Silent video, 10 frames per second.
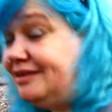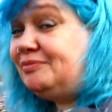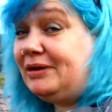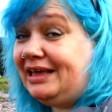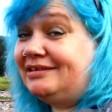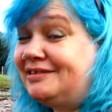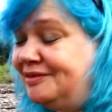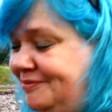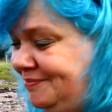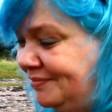little place
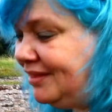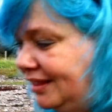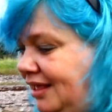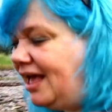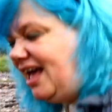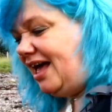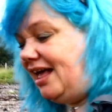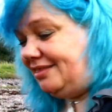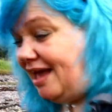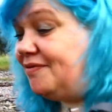
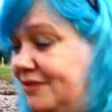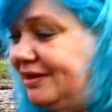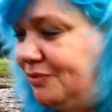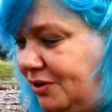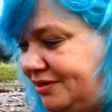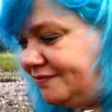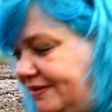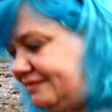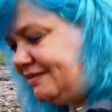and definitely worth a